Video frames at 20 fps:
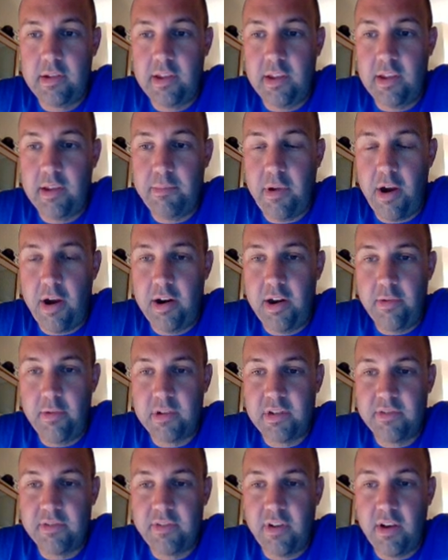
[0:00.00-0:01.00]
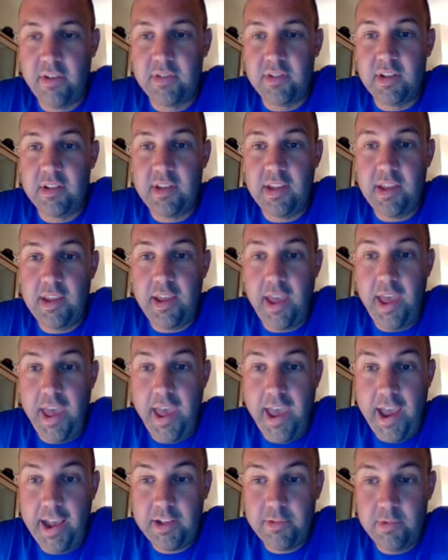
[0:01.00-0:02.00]
Tea Party, which involves the Tea
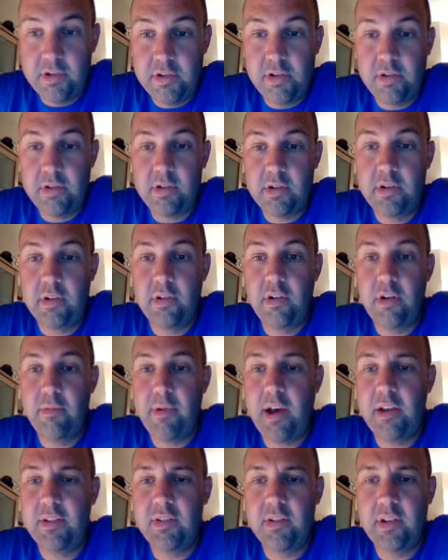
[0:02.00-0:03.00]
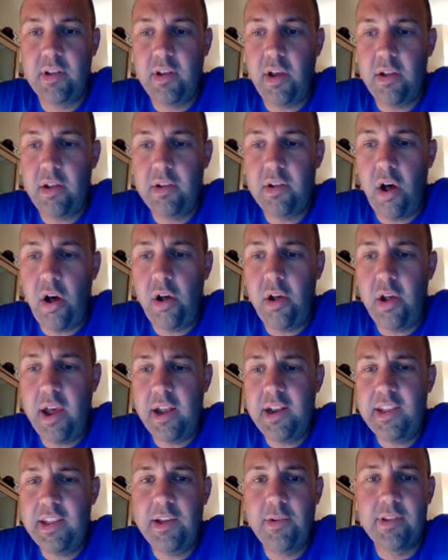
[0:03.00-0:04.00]
Act, which you should know about. So
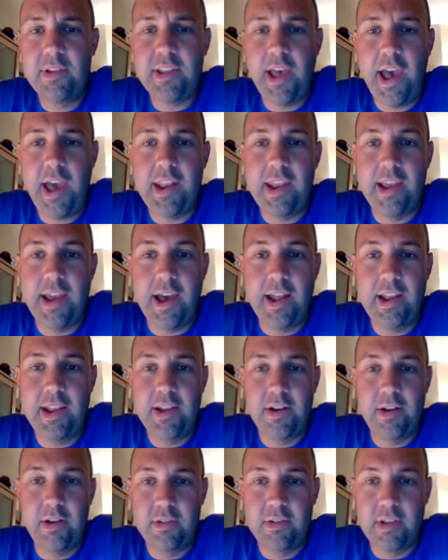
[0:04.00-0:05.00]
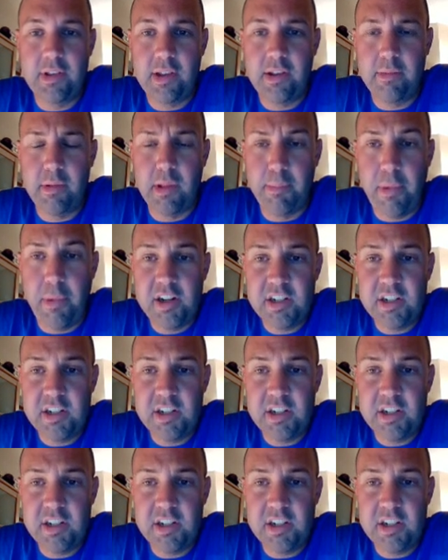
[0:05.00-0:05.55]
anything with a heading on it, you know, the